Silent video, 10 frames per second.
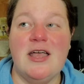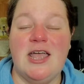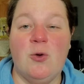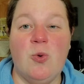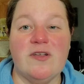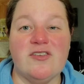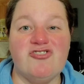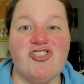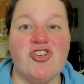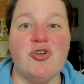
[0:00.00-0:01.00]
it
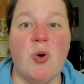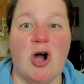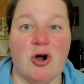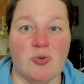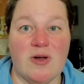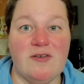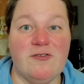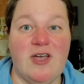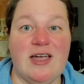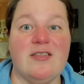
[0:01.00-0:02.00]
wasn't too
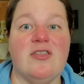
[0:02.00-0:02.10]
horrific.